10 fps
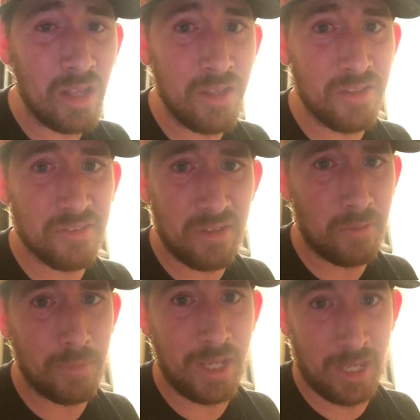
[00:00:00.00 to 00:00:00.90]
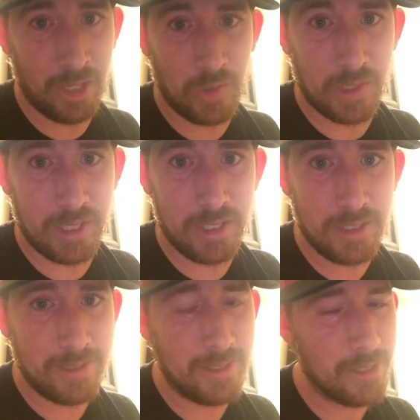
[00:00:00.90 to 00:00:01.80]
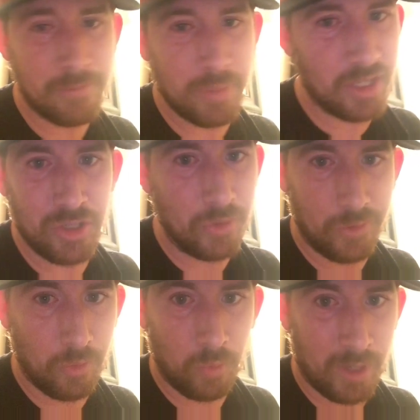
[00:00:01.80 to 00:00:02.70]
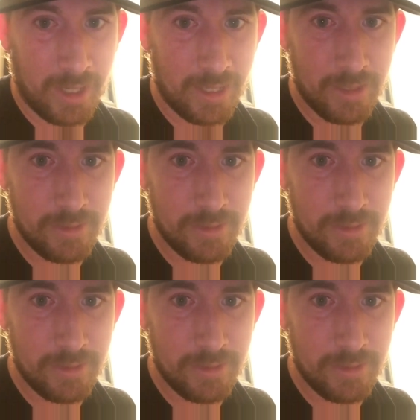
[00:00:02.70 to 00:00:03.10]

you saw me angry, but you don't know why.